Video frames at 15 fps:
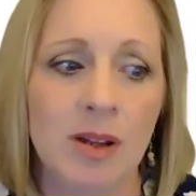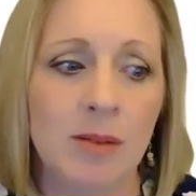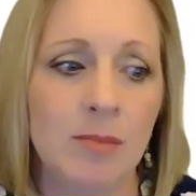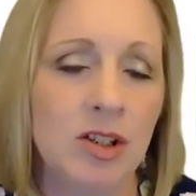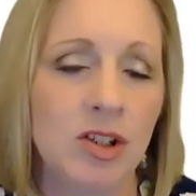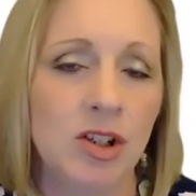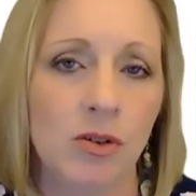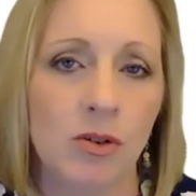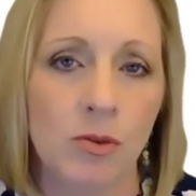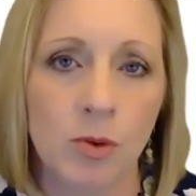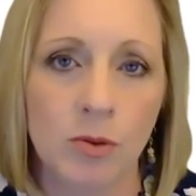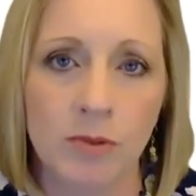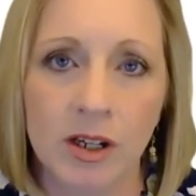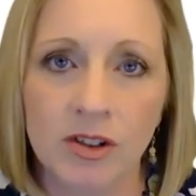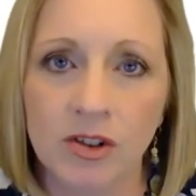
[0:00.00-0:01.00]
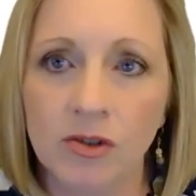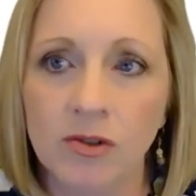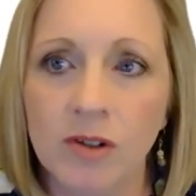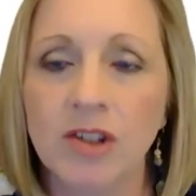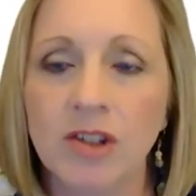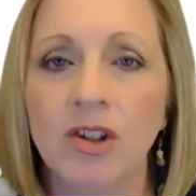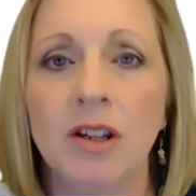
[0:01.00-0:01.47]
maybe charitable
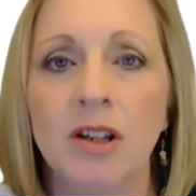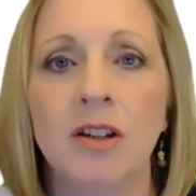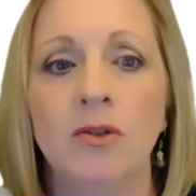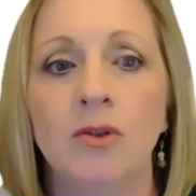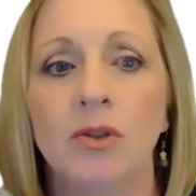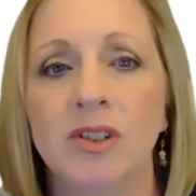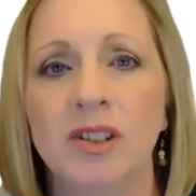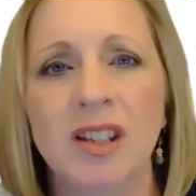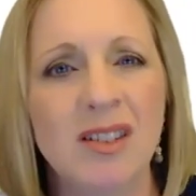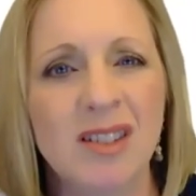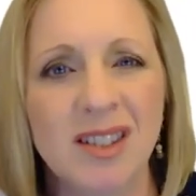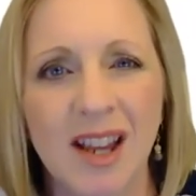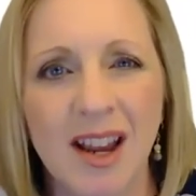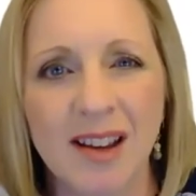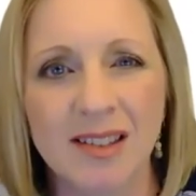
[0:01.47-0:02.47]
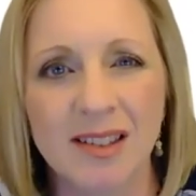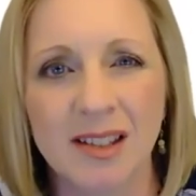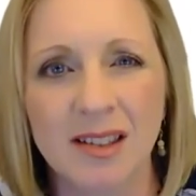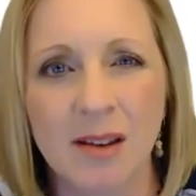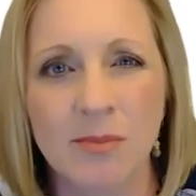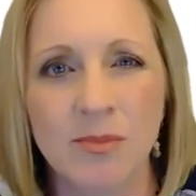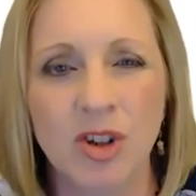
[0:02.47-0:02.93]
registration or sales tax
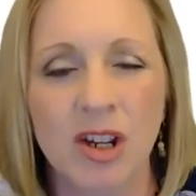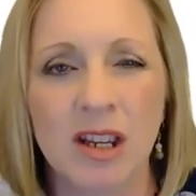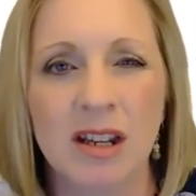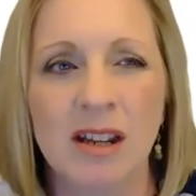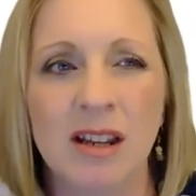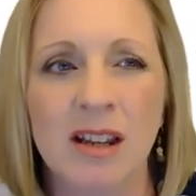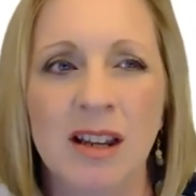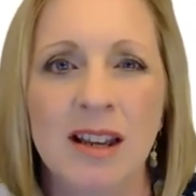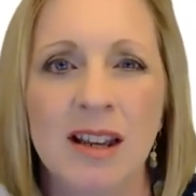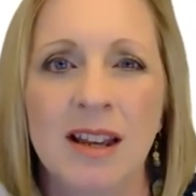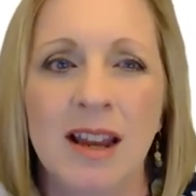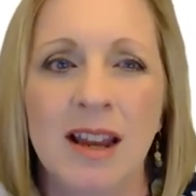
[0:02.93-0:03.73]
exemption